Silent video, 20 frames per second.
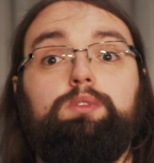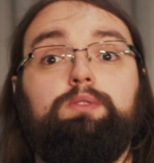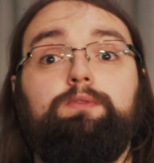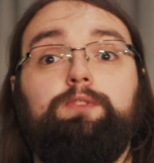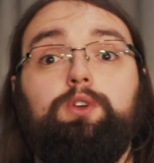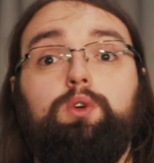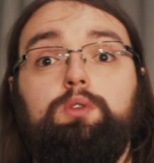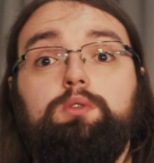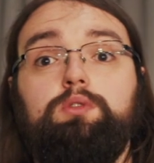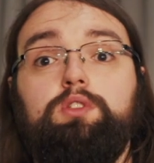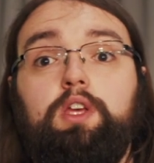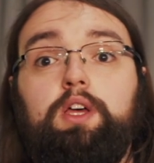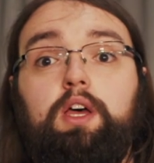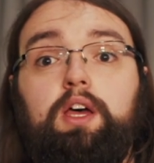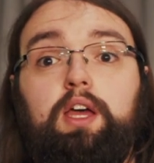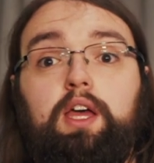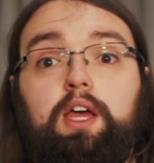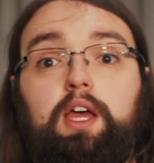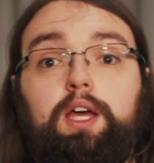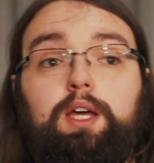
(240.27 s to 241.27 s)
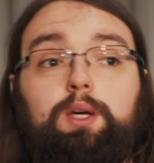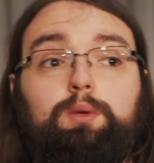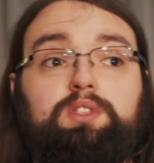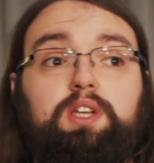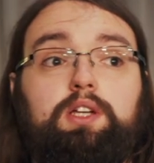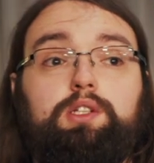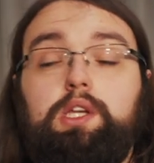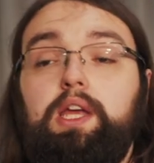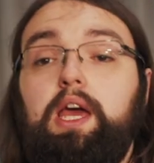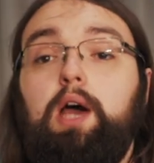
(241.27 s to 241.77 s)
and falls, it was
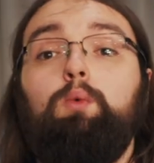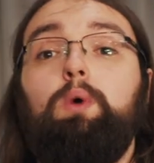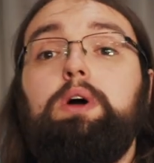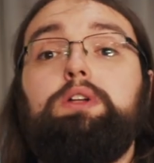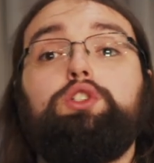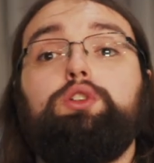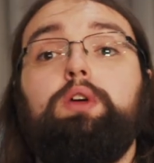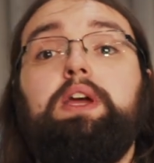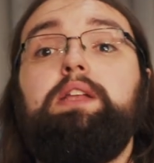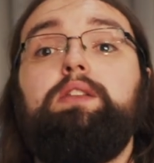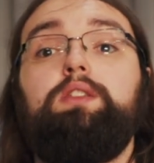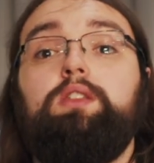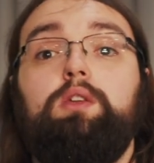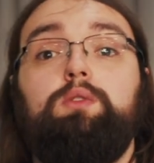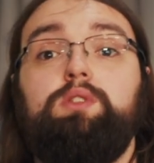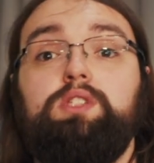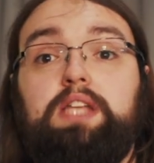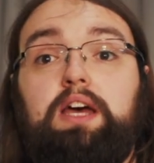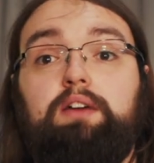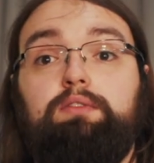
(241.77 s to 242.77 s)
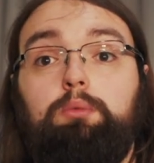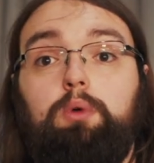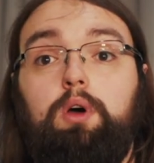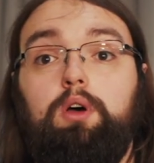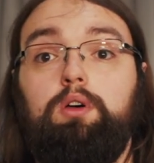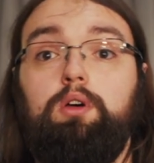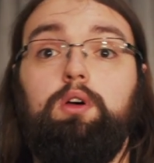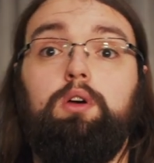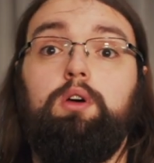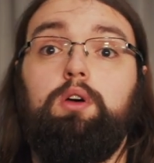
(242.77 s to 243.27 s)
actually how well trained those staff were.
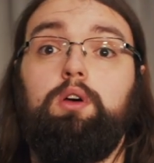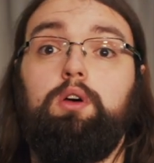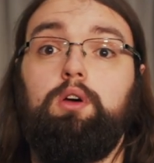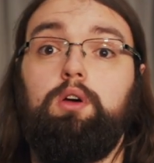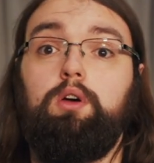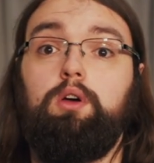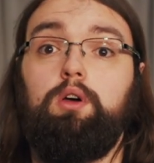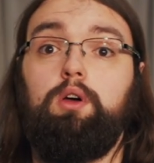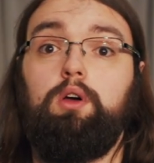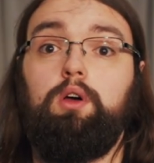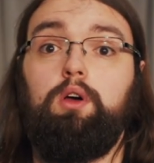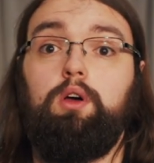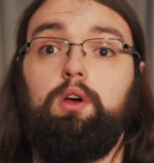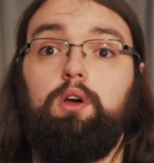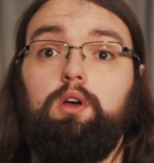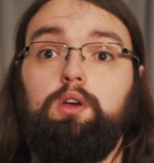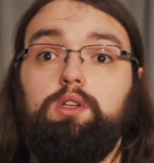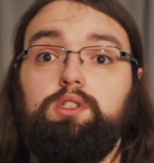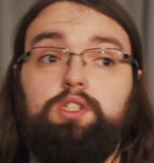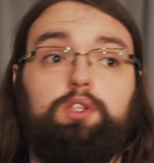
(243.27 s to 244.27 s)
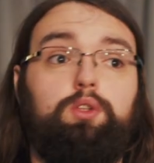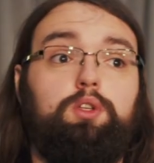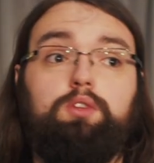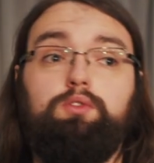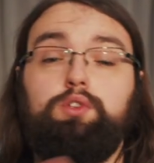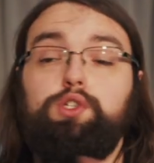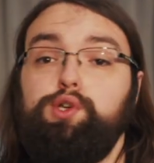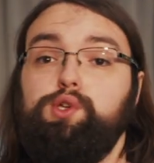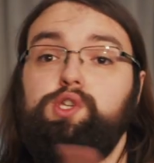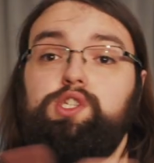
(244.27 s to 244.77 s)
So you could
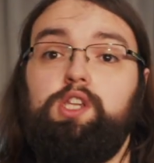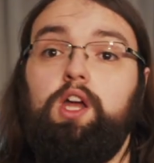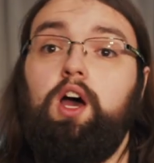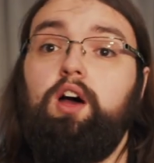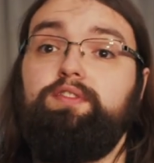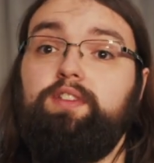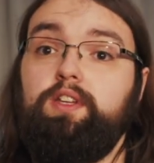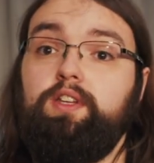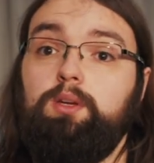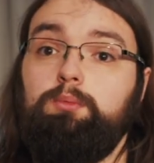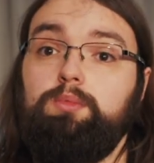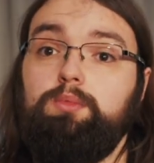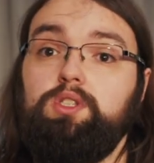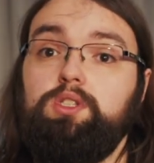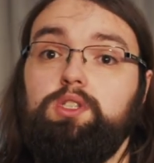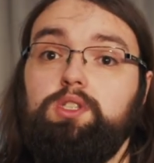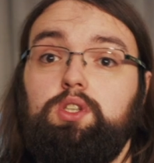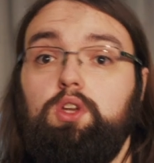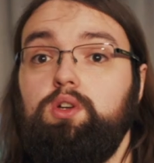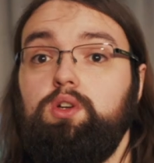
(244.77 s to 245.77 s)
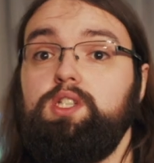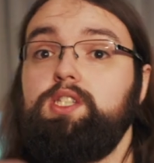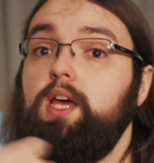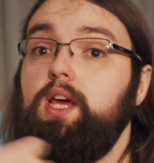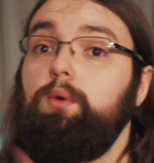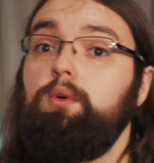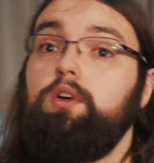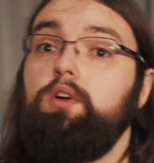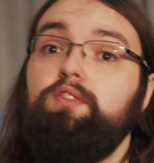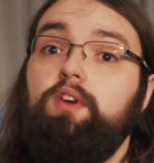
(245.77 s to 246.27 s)
reduce staffing numbers as long as
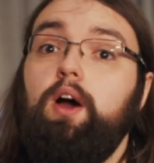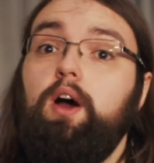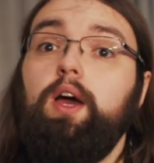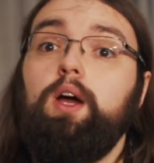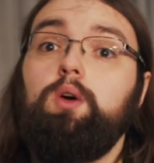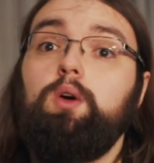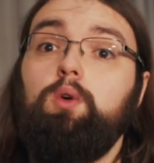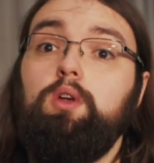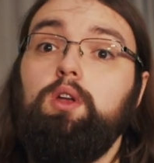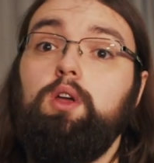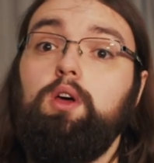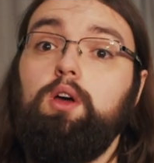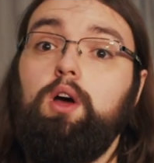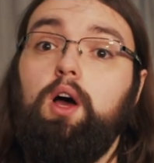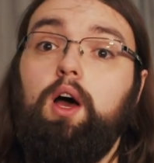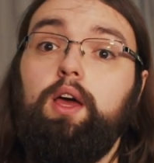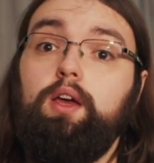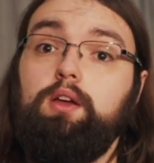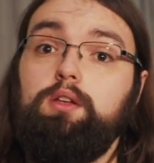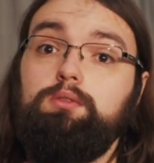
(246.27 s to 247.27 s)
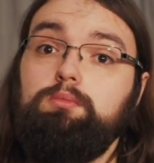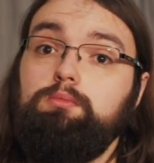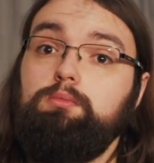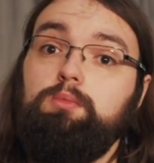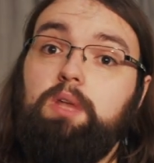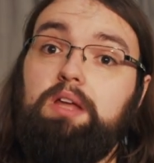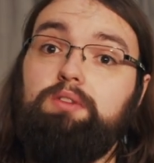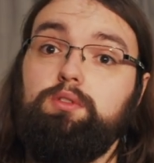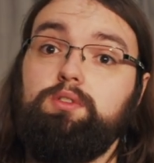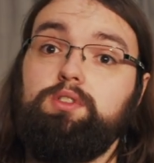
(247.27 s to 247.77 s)
they were of higher
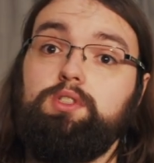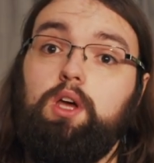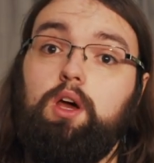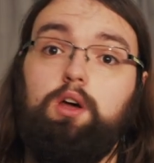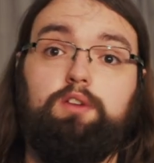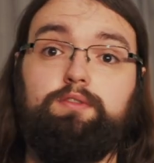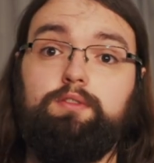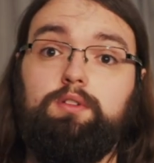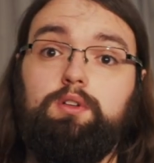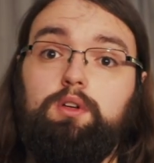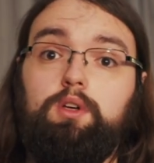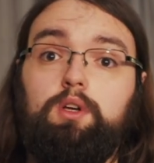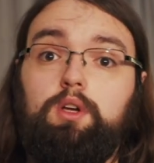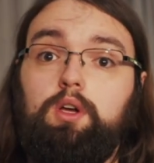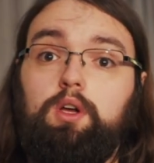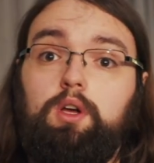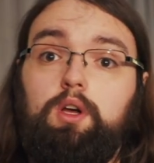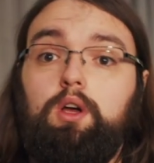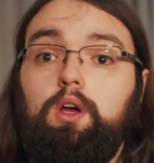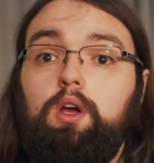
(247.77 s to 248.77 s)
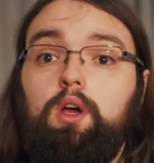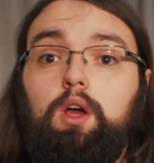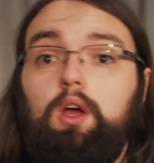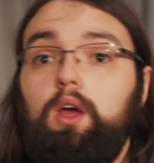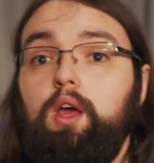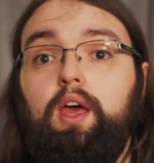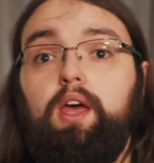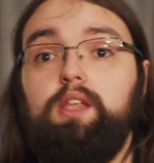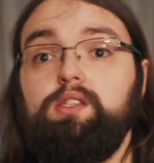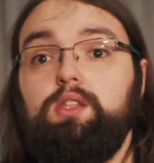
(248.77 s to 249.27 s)
level staff.
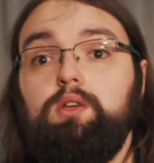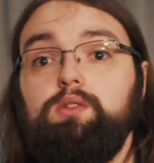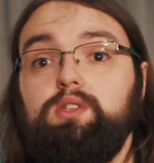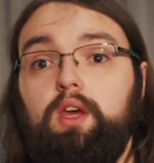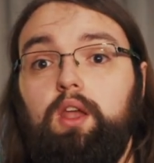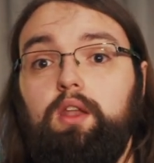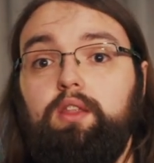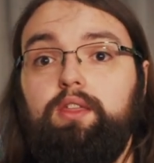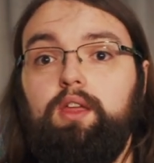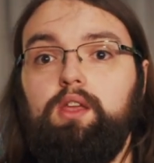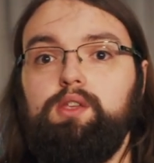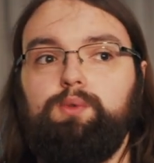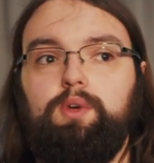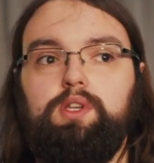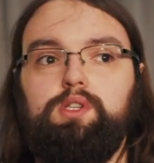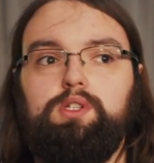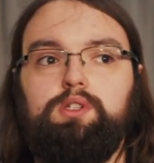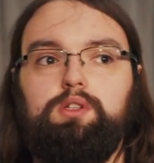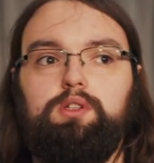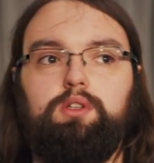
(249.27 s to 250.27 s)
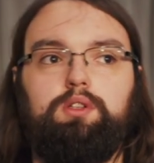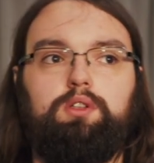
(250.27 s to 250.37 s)
It's those kind of things which